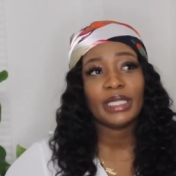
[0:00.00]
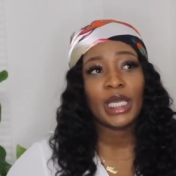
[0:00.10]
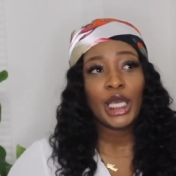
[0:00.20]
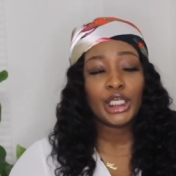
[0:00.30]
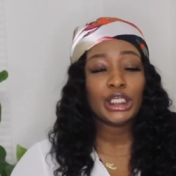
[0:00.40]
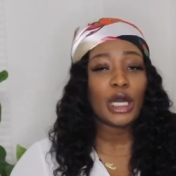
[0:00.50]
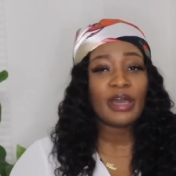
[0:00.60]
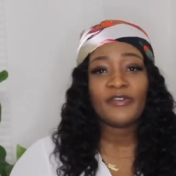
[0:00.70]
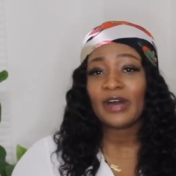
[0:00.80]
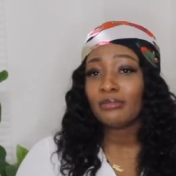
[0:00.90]
And, you
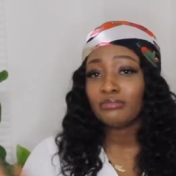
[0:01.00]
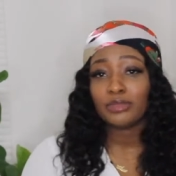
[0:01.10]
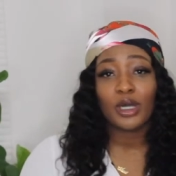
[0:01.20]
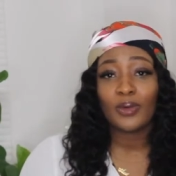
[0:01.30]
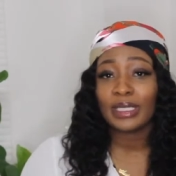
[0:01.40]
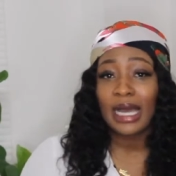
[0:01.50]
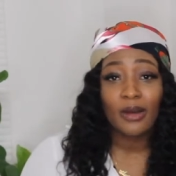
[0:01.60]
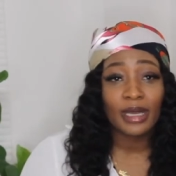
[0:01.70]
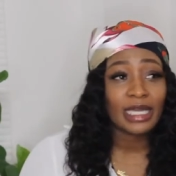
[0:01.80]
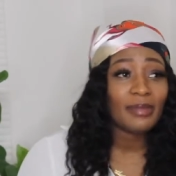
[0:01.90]
know, if I'm going
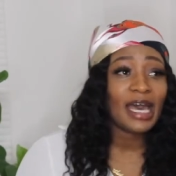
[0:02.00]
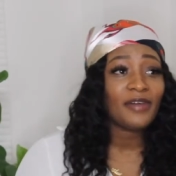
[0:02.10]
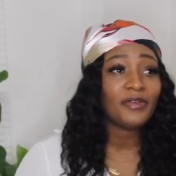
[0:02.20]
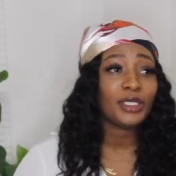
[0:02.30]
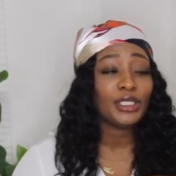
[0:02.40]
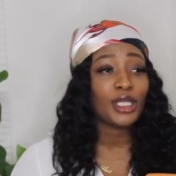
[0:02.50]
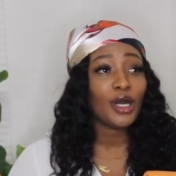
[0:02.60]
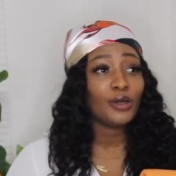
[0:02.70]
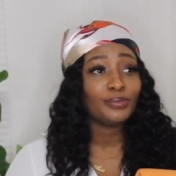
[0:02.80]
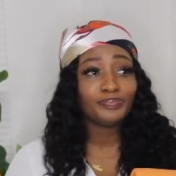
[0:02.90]
out and I'm having, you
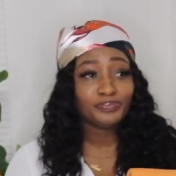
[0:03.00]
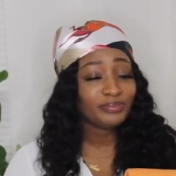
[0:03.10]
know,